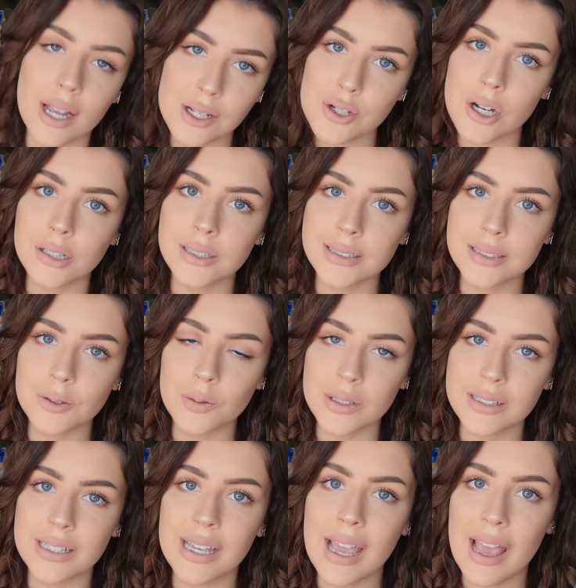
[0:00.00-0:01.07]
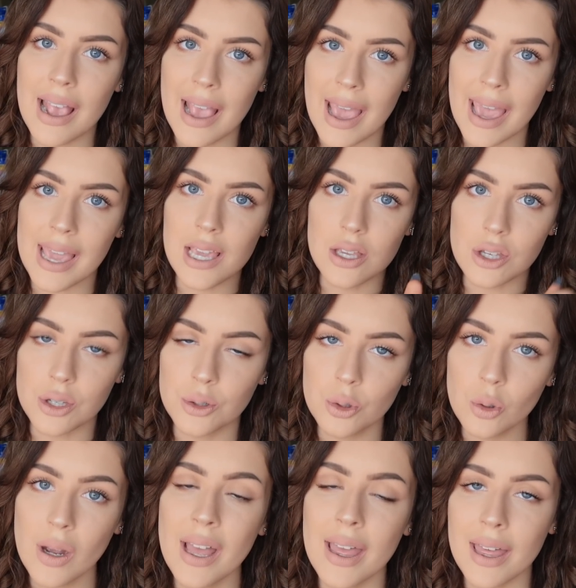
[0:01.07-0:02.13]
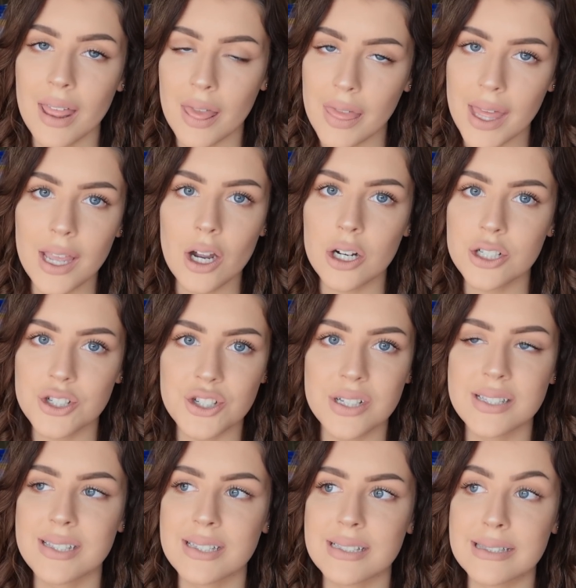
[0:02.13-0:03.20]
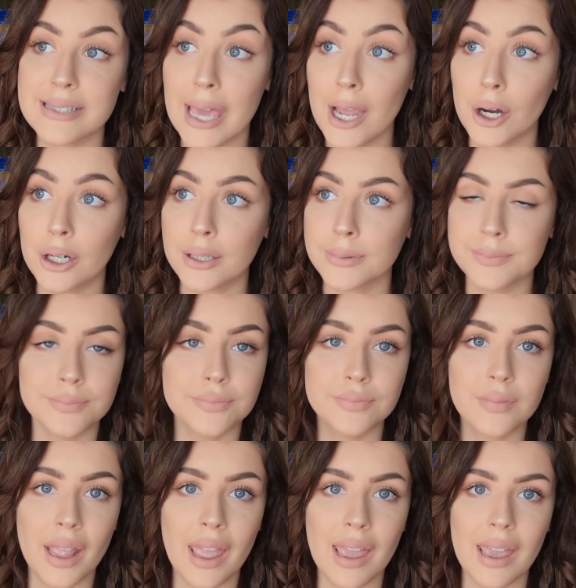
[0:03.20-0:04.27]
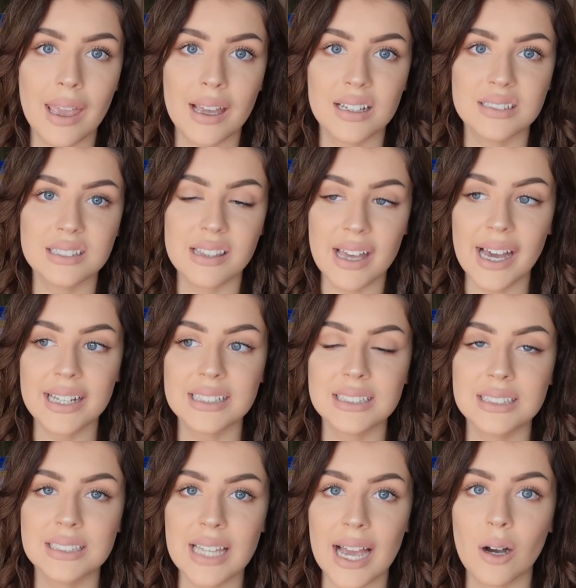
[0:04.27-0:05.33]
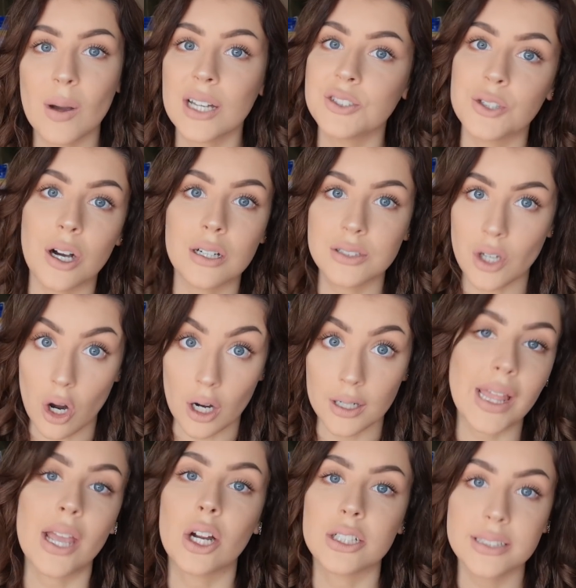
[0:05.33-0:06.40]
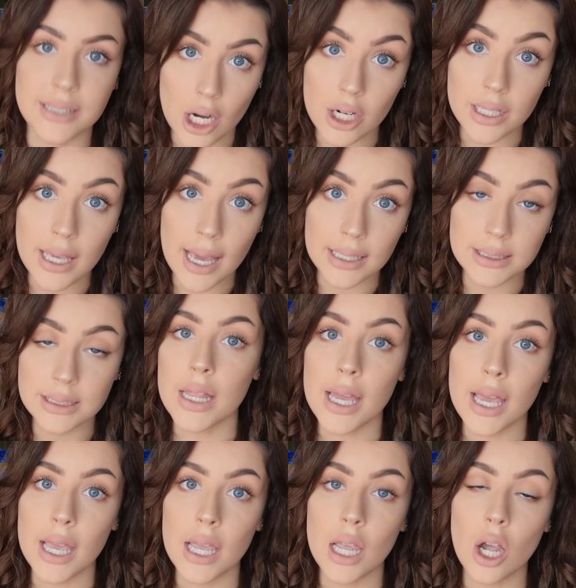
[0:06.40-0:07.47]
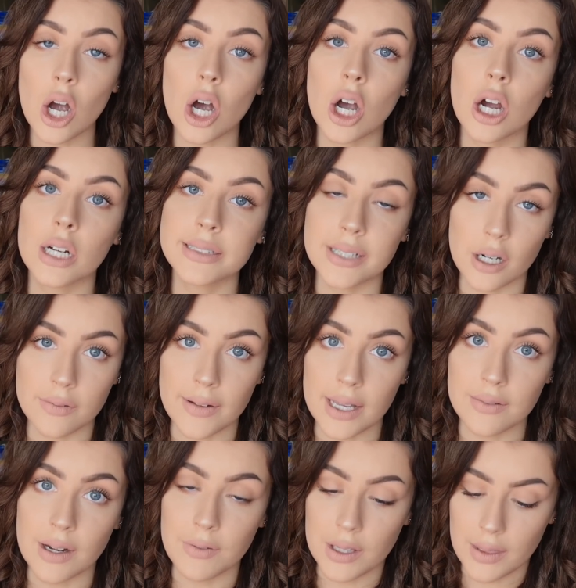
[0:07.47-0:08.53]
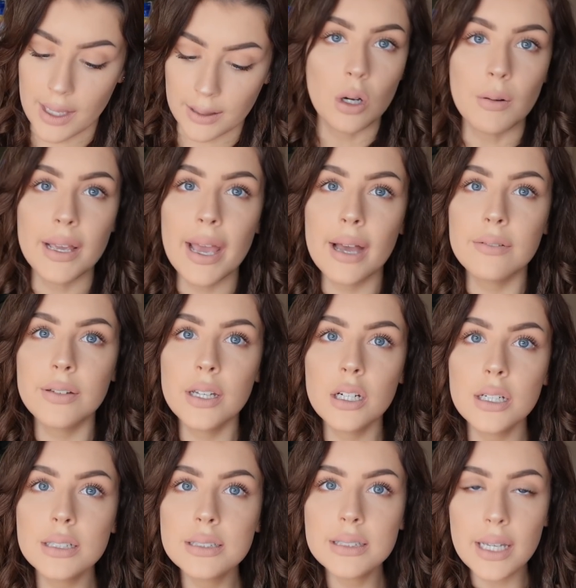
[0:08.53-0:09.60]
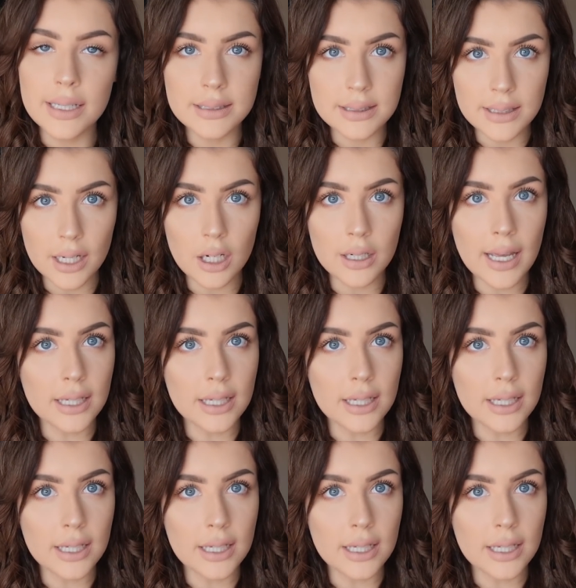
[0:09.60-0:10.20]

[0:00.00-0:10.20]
hedgehog doesn't really hate you. They are just scared. And that is how hedgehogs are. They are scaredy cats. They are terrified of everything. What we have here is a scared